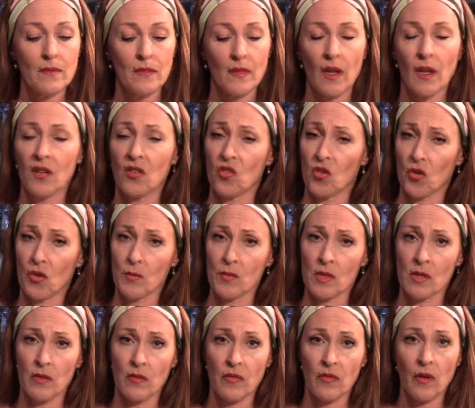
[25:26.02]
in
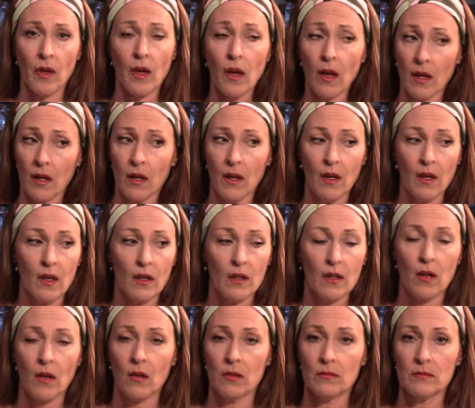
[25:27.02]
terms of,
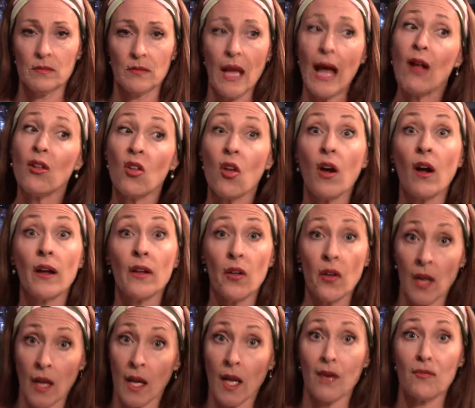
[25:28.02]
how long you're
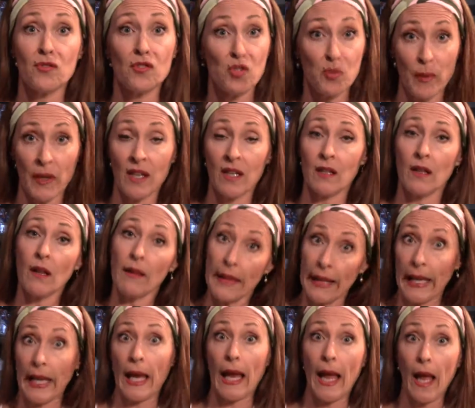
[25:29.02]
going to have to spend
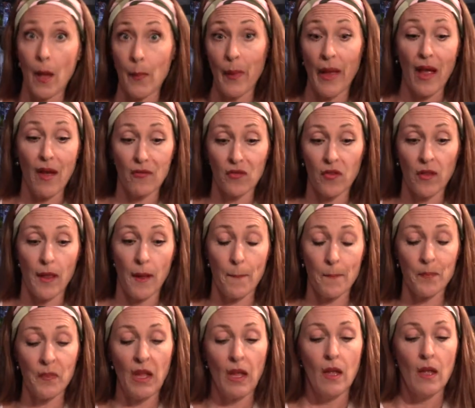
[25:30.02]
cleaning up after
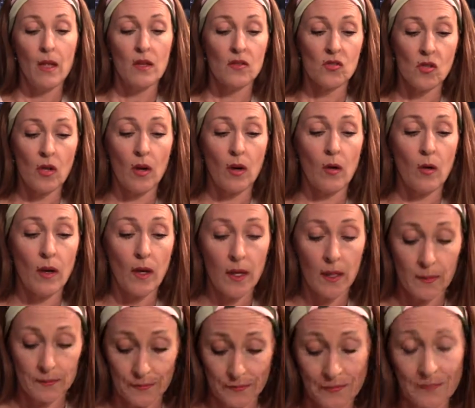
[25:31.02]
them.
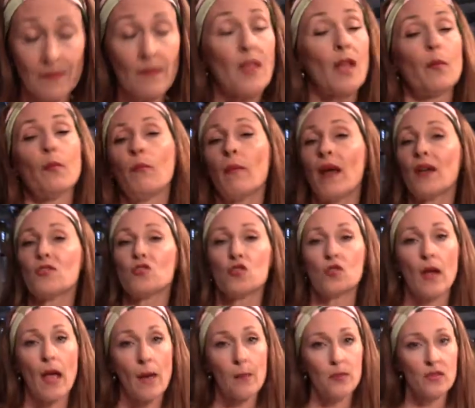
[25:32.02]
So, mouse
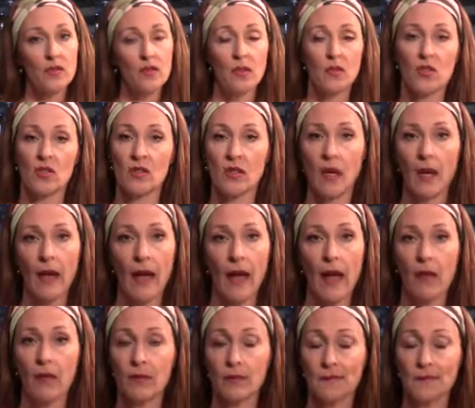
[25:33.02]
traps, you just got to
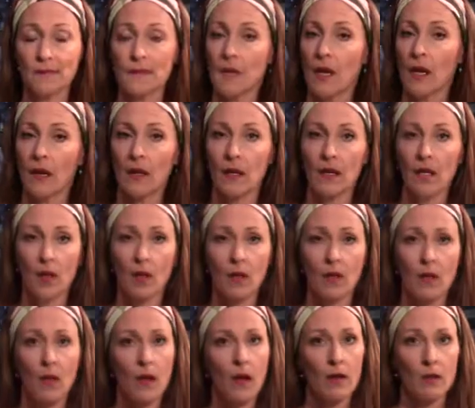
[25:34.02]
have them,
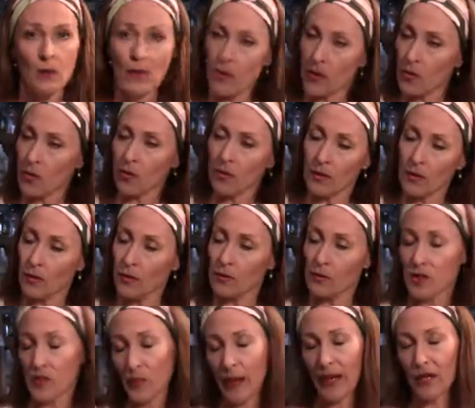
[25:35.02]
along with other little
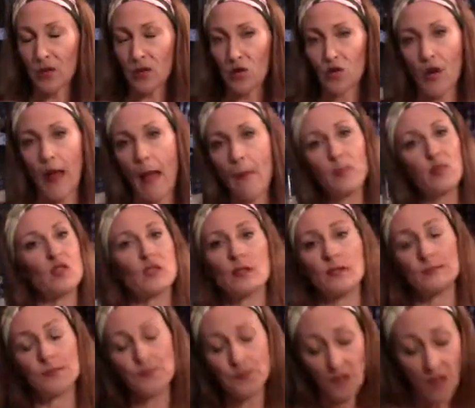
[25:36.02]
spider traps
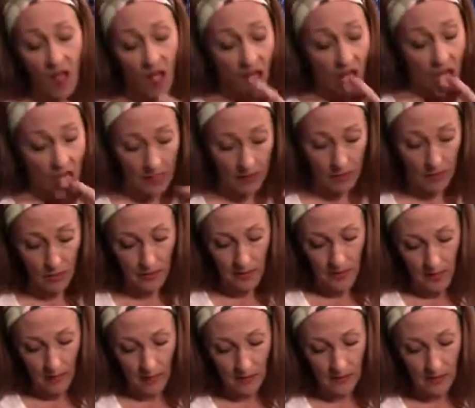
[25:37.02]
and little
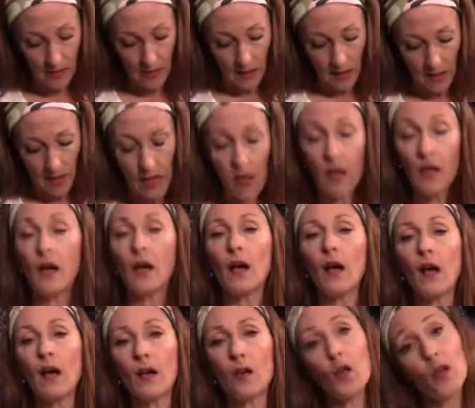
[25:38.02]
things that
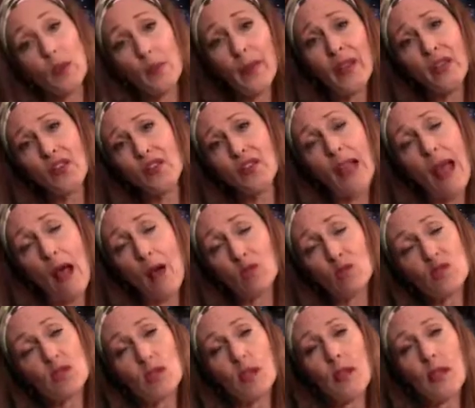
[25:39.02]
creep into your
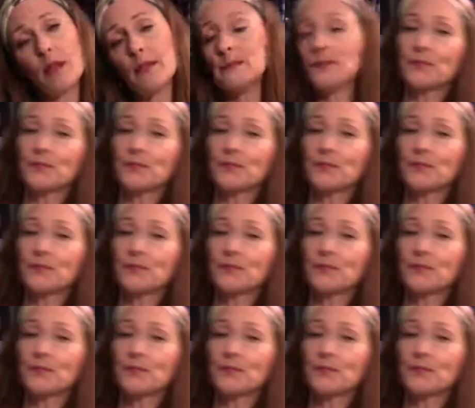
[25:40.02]
house, like